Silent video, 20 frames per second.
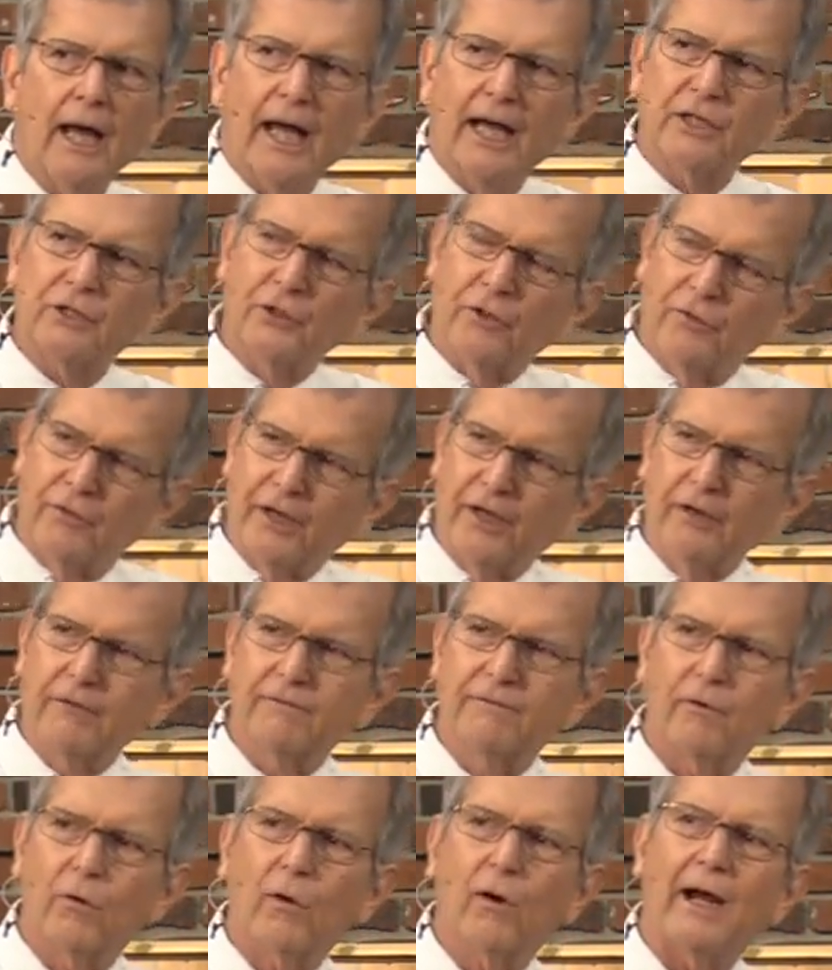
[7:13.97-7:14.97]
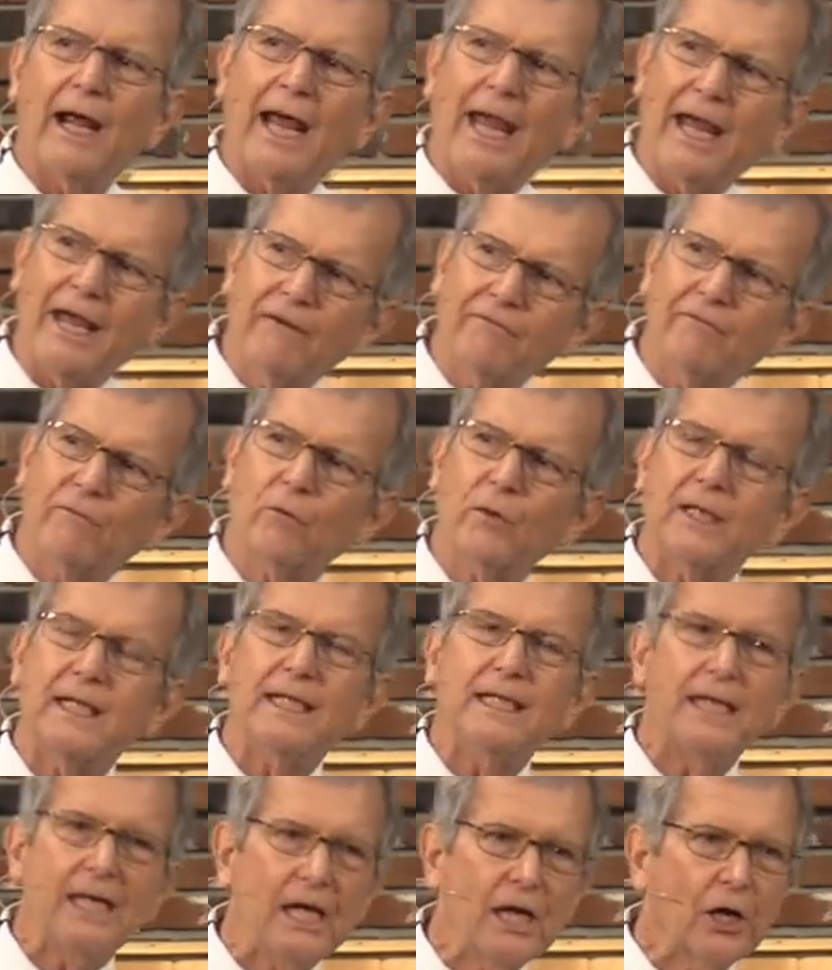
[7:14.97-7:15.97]
And so, therefore, every
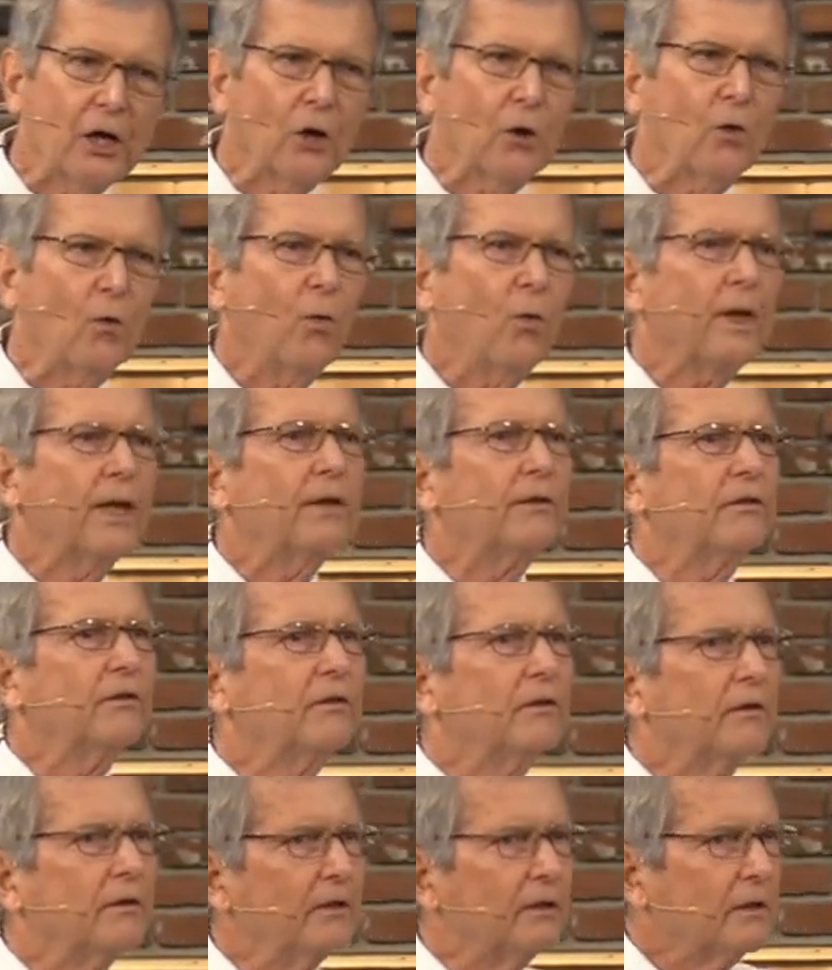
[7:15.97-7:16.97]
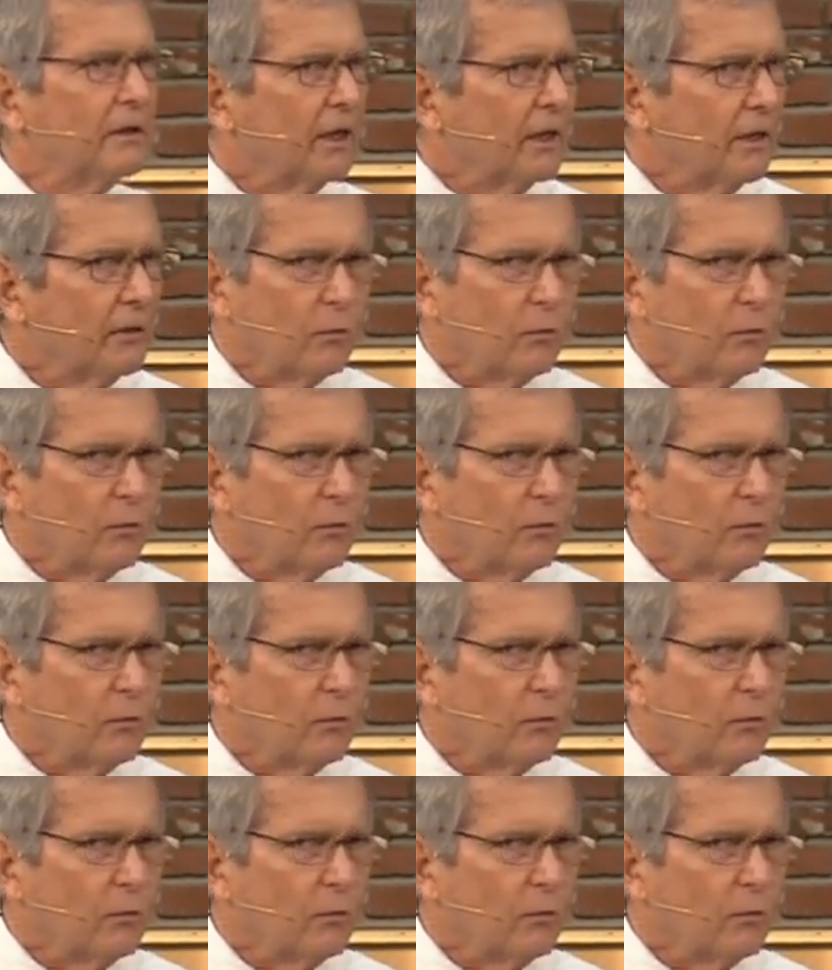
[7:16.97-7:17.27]
year when the,